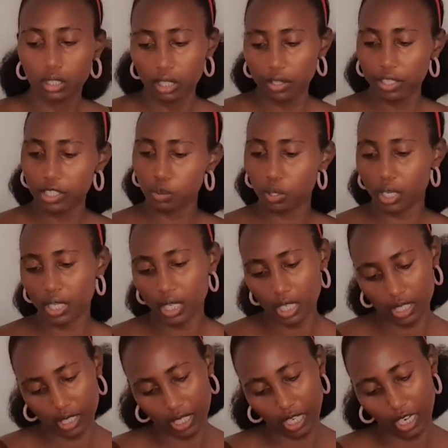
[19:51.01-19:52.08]
This one
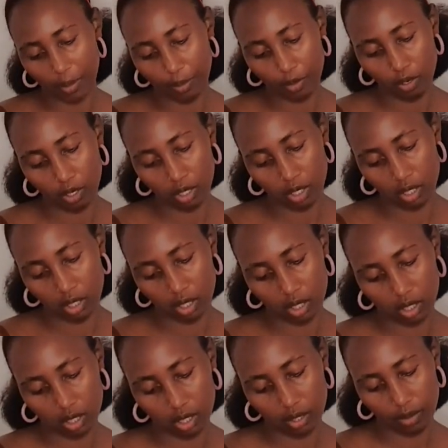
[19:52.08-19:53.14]
is a lemon
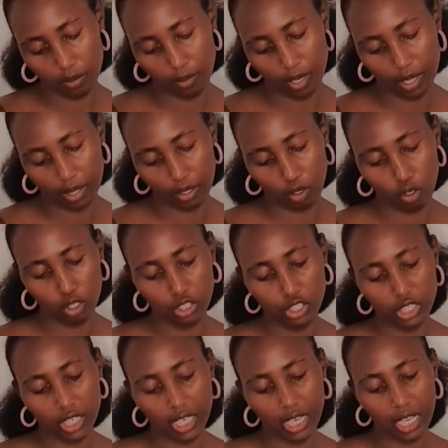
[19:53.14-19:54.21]
with
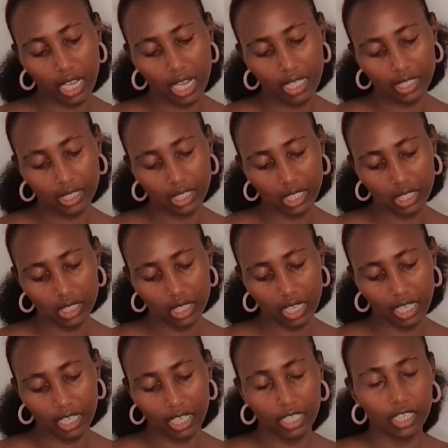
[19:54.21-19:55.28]
kojic acid
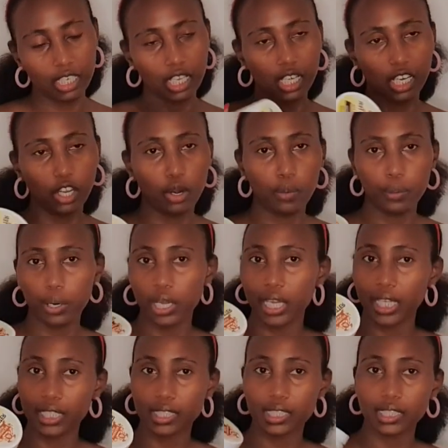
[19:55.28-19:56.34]
and
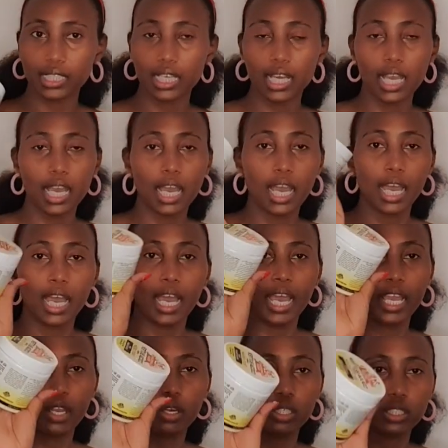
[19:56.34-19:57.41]
licorice.
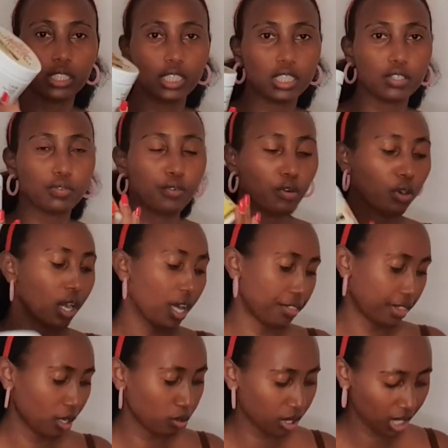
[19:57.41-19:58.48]
I got this for
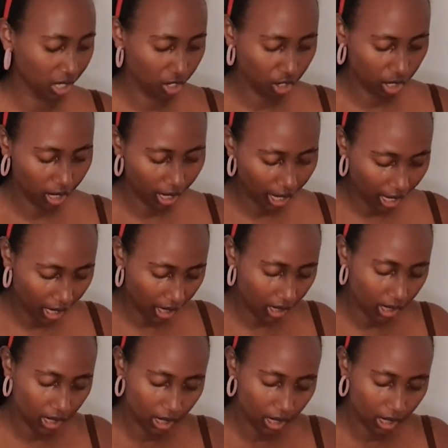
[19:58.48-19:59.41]
1,000 shillings.